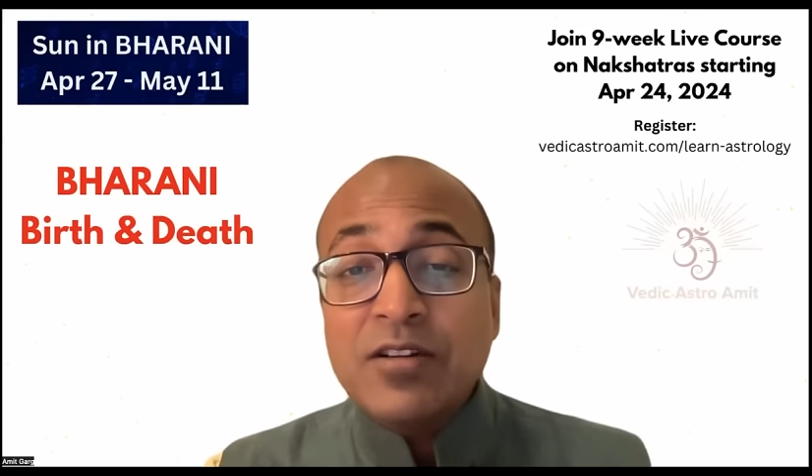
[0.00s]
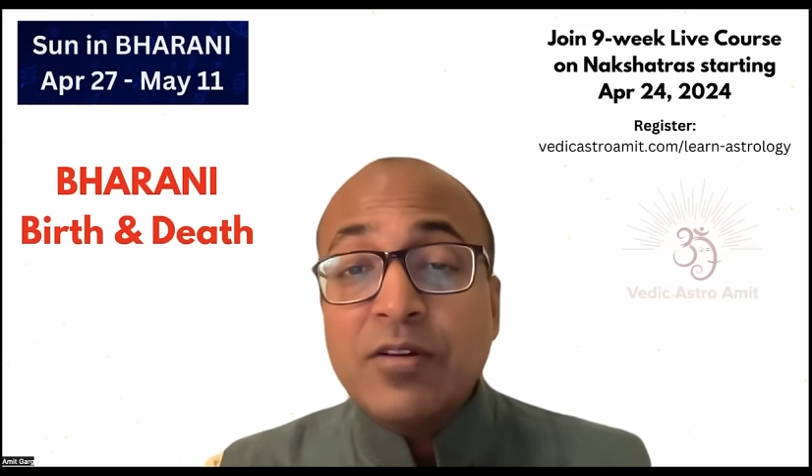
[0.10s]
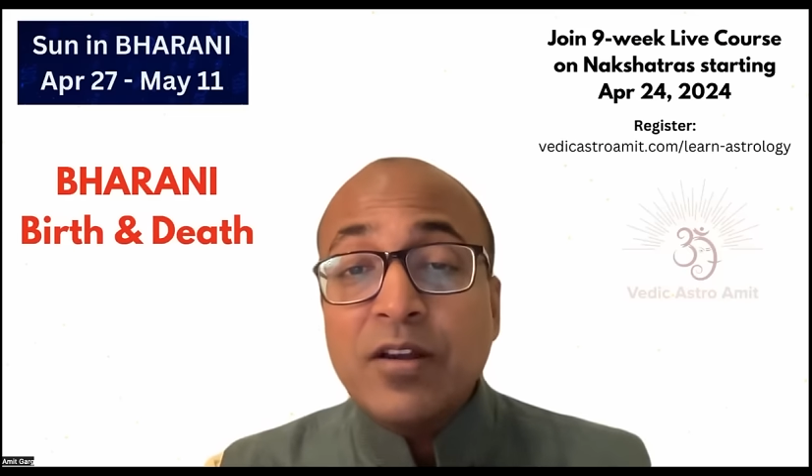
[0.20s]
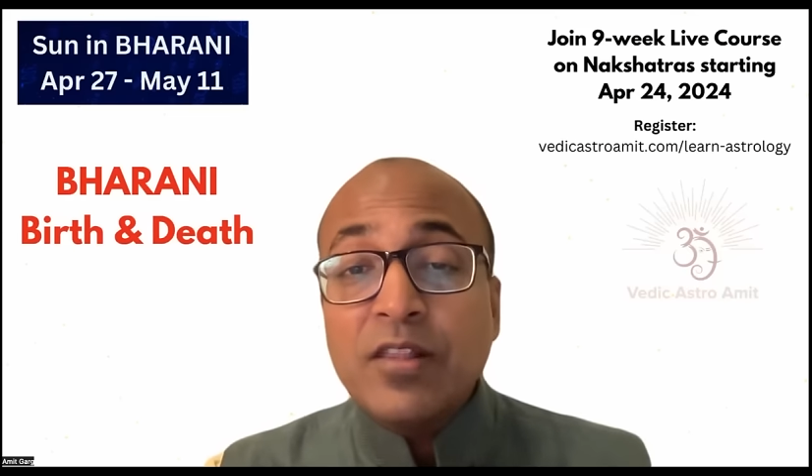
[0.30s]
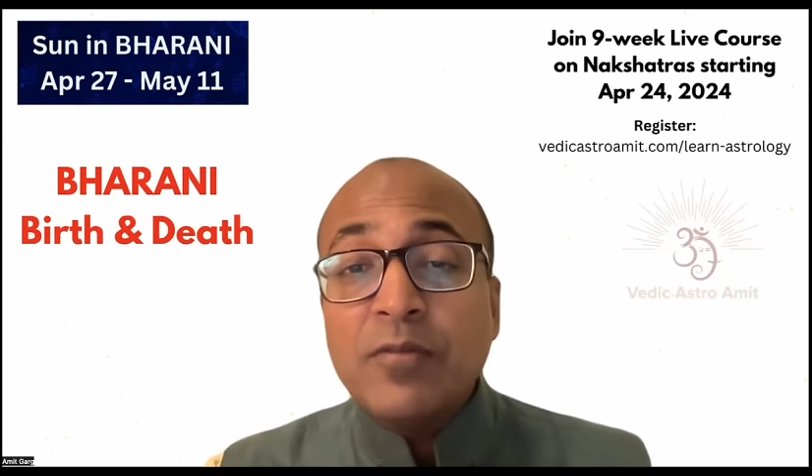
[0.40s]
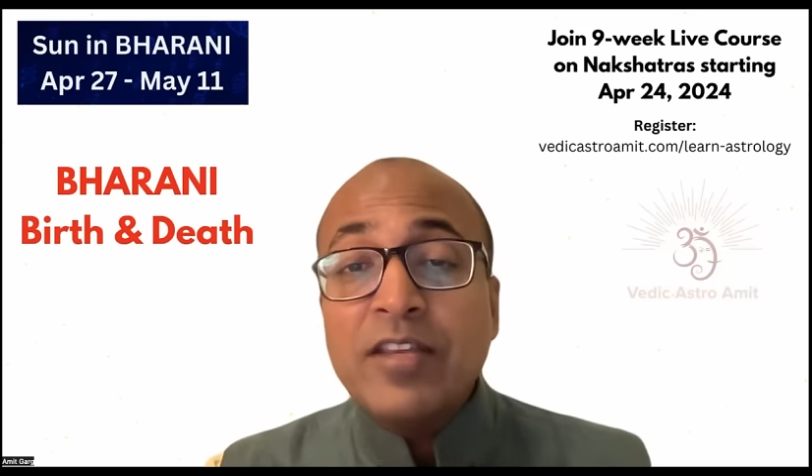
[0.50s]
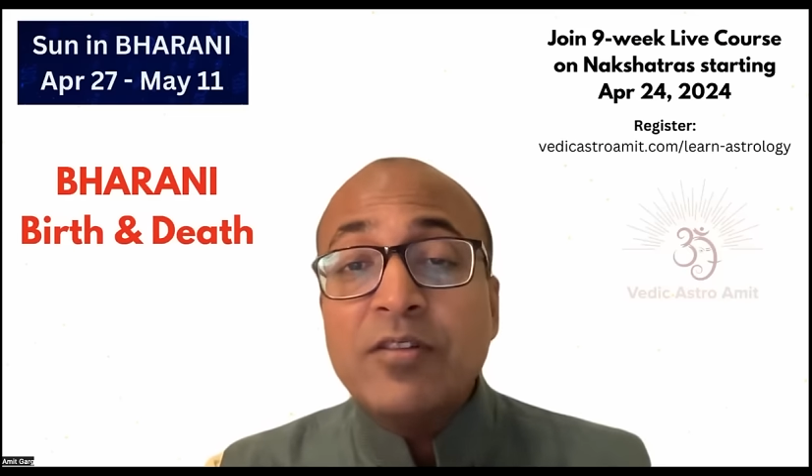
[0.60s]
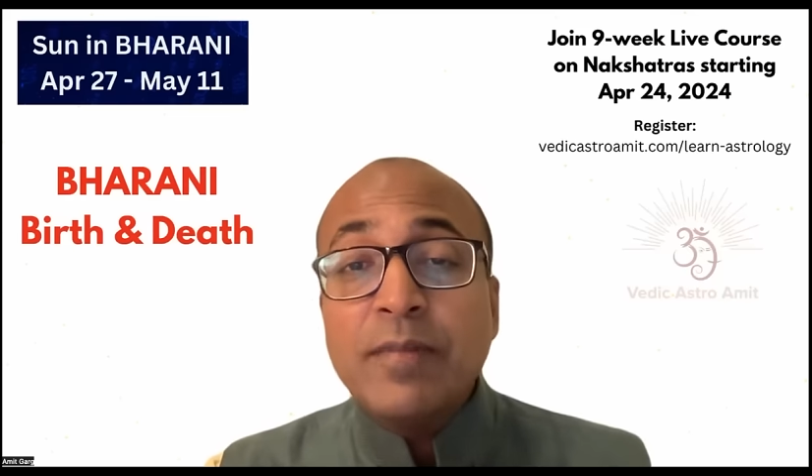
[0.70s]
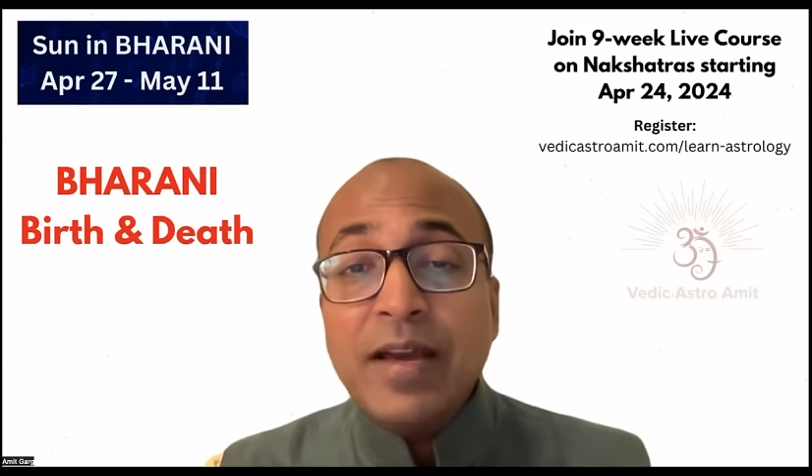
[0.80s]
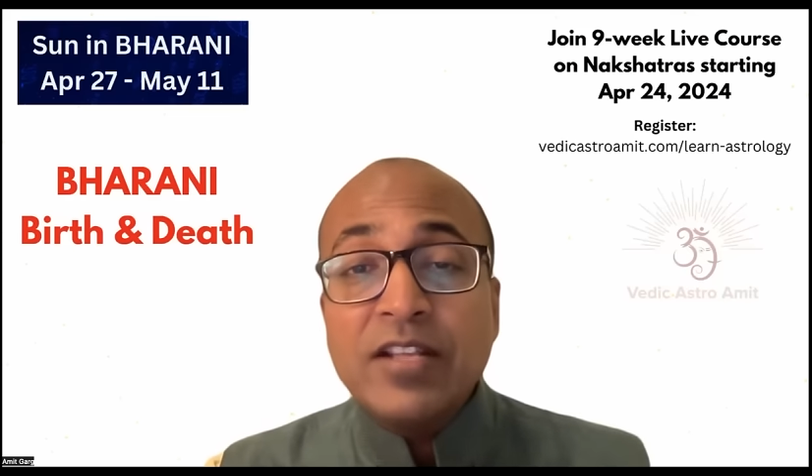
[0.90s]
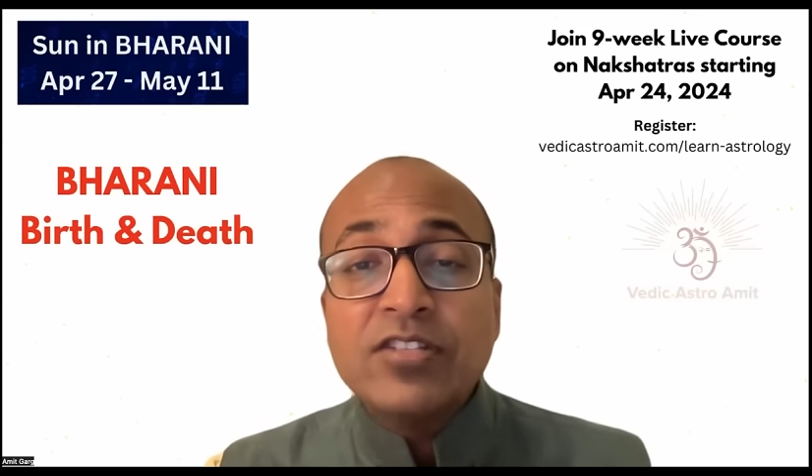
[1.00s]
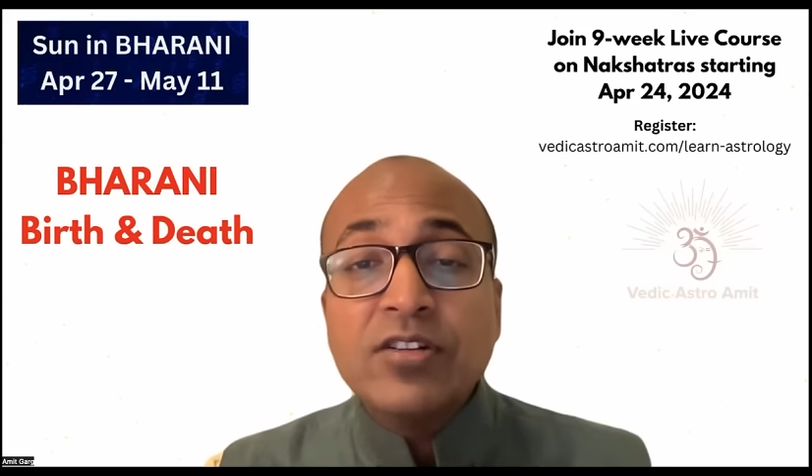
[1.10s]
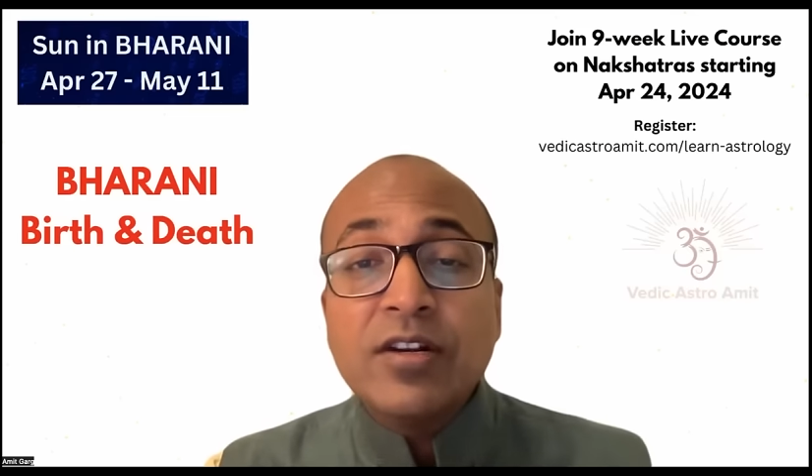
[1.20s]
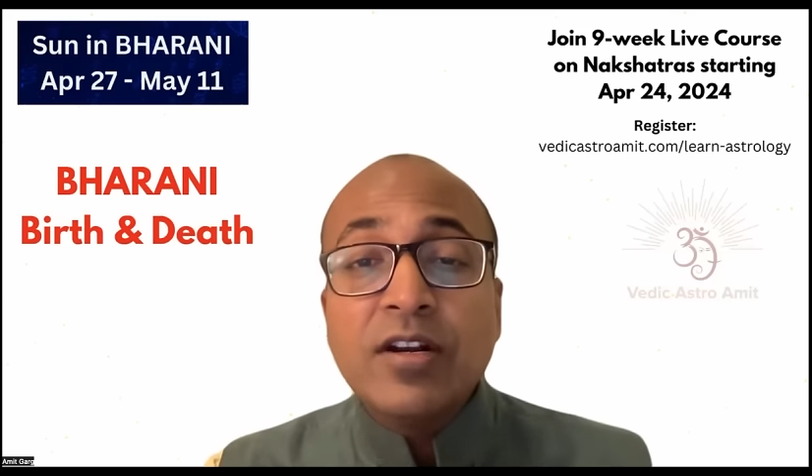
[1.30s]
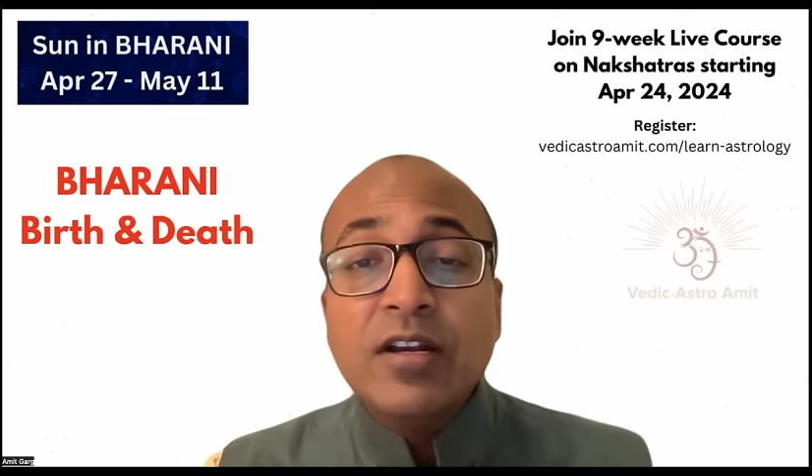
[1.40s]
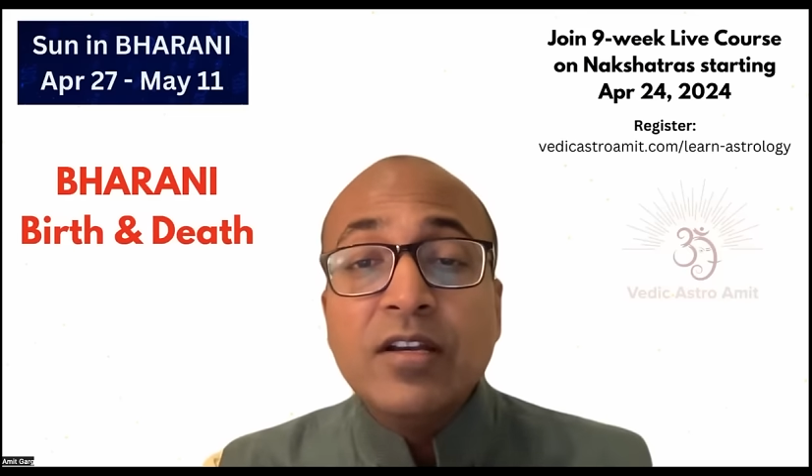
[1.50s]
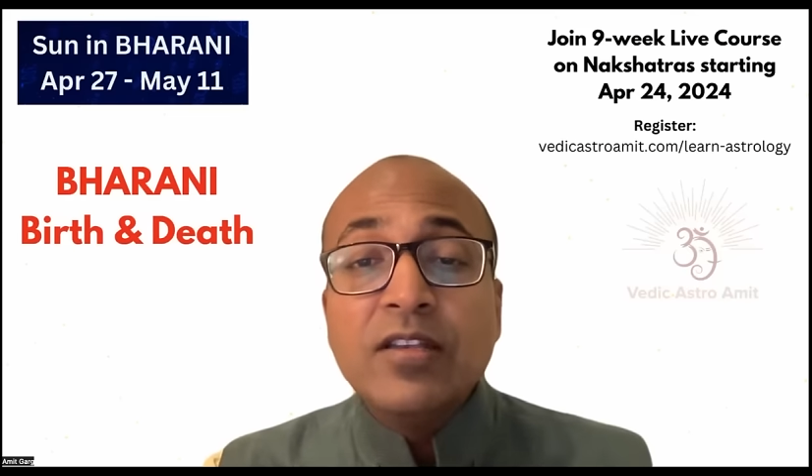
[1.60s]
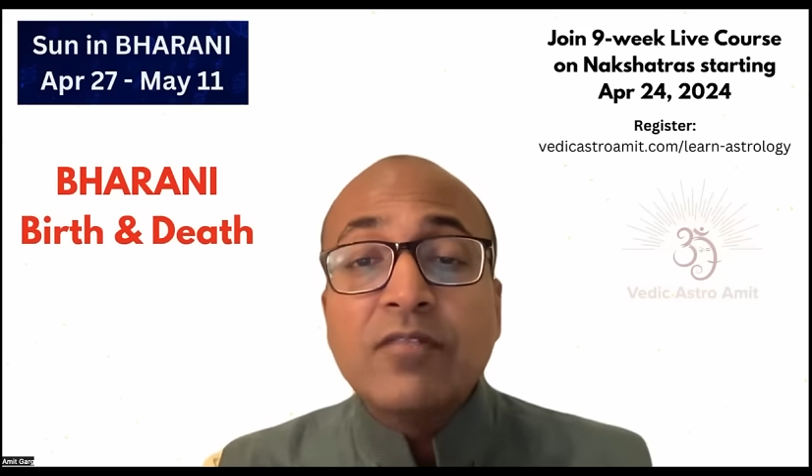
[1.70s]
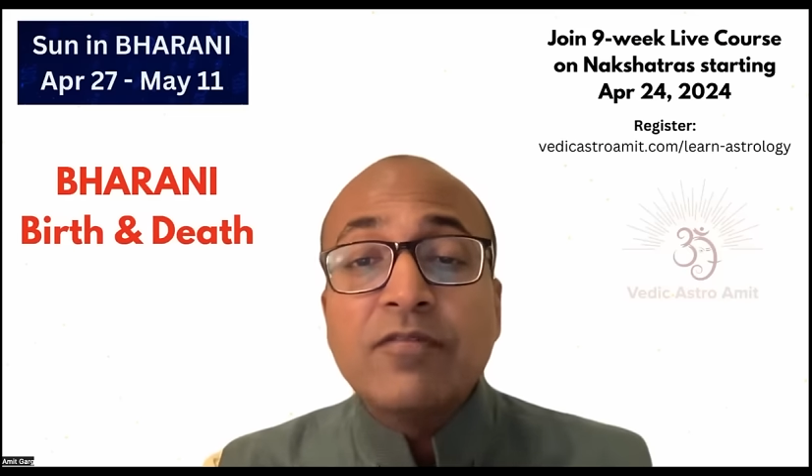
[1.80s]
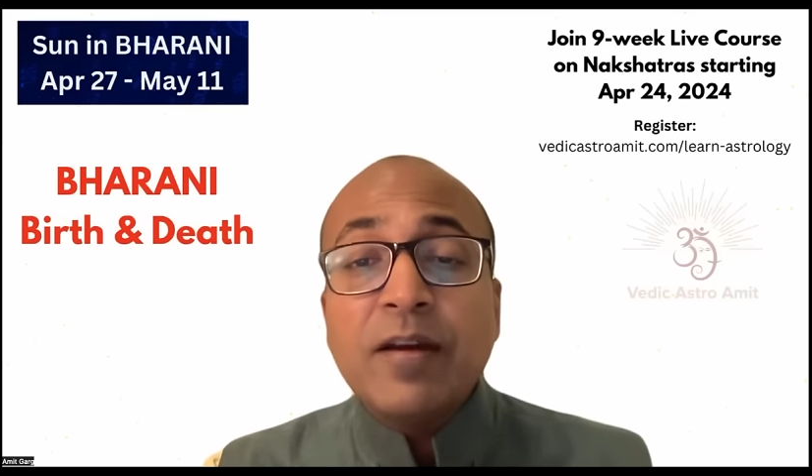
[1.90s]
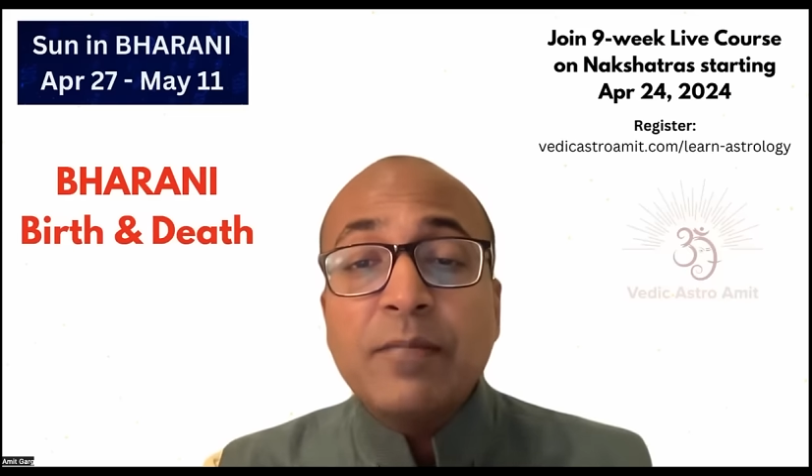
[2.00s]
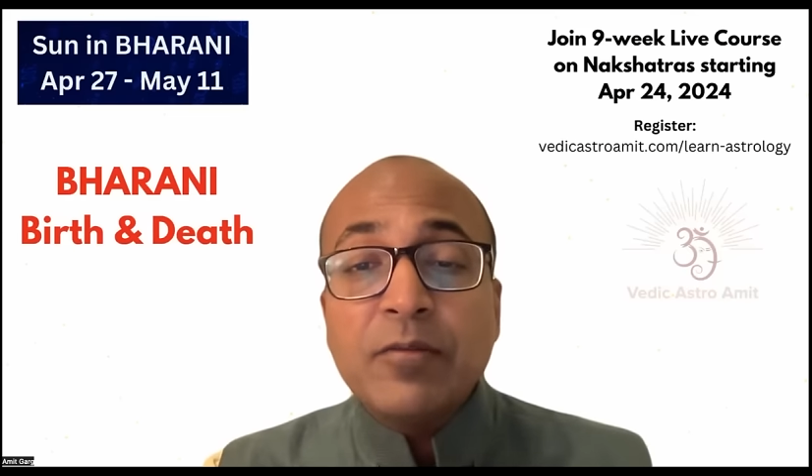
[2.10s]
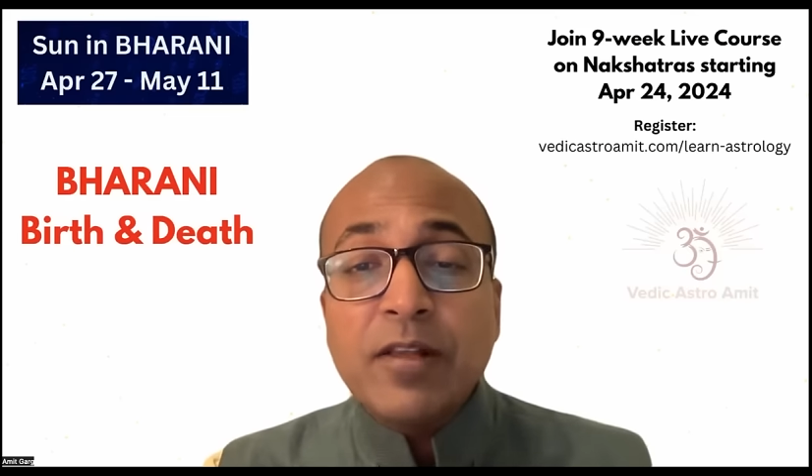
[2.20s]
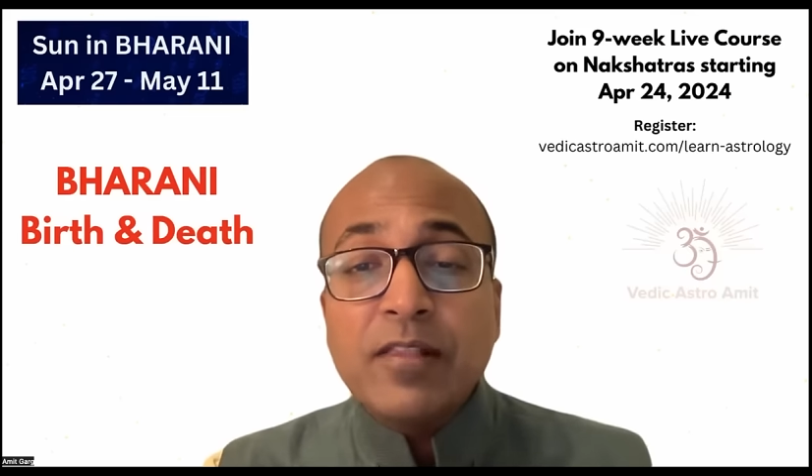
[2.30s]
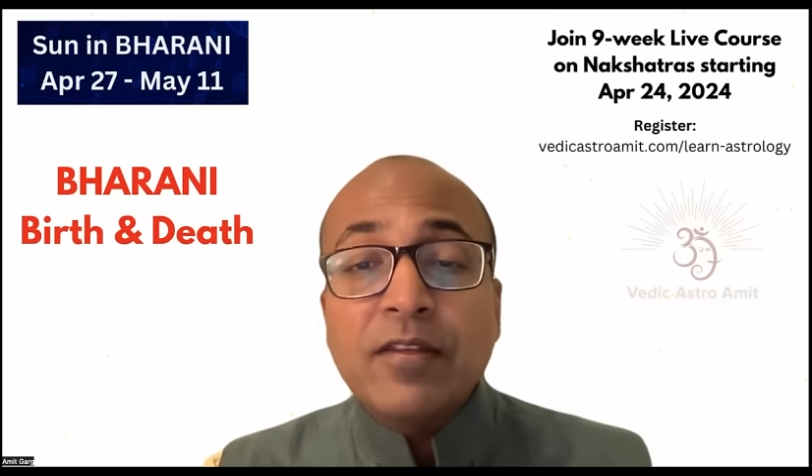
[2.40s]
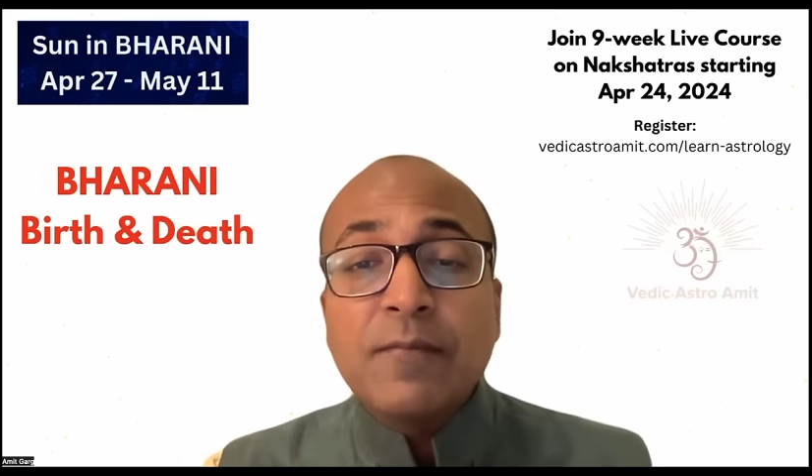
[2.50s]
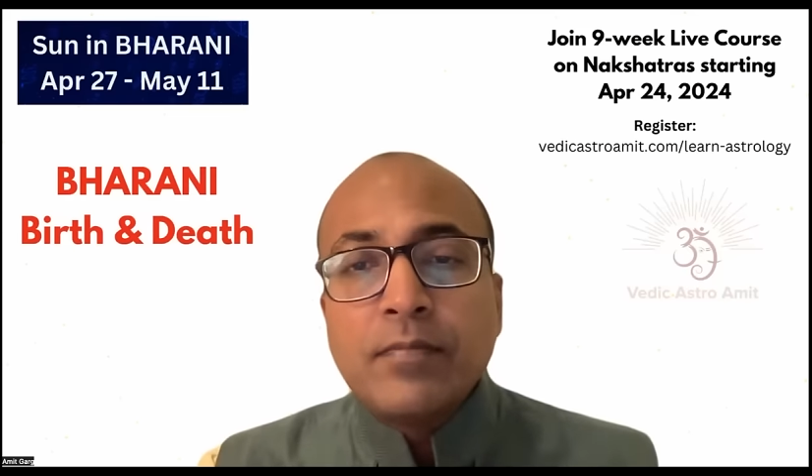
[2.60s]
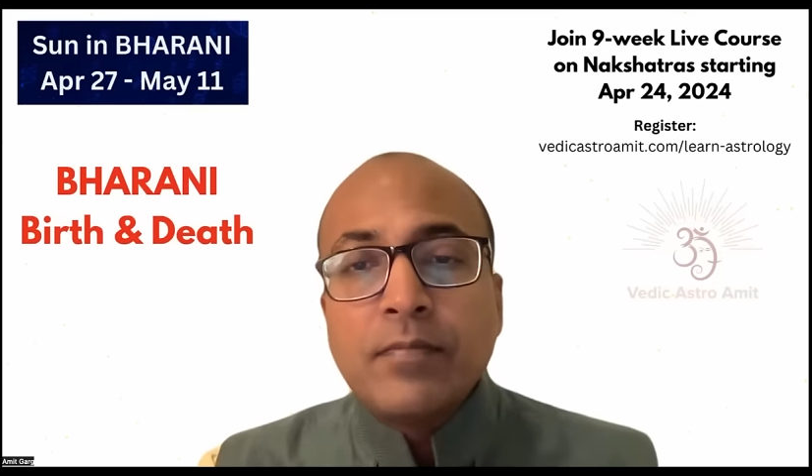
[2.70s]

or the way you manage your family wealth.